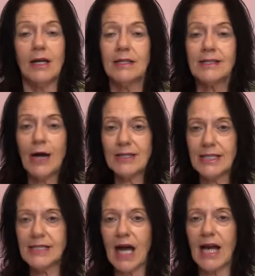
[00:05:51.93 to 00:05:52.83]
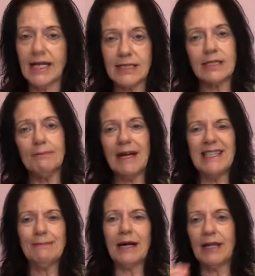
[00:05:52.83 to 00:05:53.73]
So as I say, it's
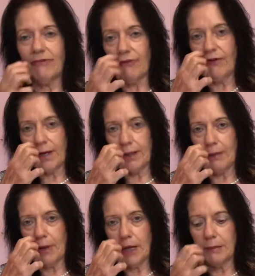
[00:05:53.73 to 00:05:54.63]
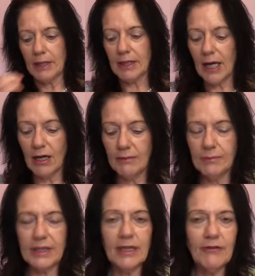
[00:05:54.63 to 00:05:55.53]
mainly for fun at the moment,
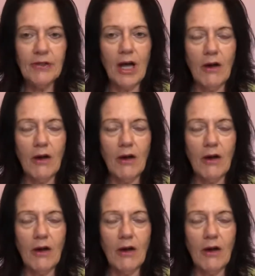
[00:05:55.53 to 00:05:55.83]
but you never know.